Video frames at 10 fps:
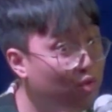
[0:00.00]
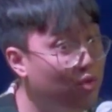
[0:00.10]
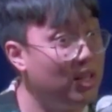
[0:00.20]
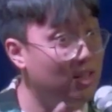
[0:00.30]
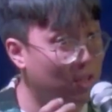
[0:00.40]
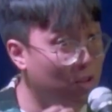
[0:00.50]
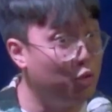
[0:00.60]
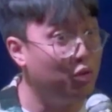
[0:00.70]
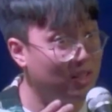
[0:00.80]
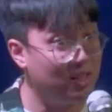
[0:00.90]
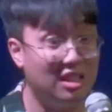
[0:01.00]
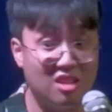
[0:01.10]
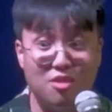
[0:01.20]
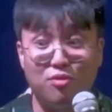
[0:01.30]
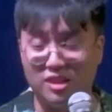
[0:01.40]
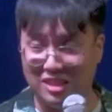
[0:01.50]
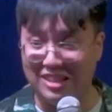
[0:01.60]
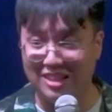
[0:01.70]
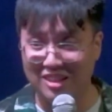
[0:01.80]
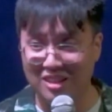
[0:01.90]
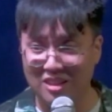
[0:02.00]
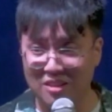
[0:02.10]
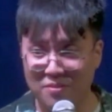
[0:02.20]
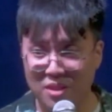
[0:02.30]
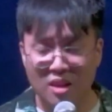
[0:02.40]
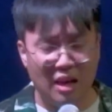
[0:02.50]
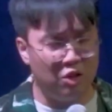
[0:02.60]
treat the durian seed differently? And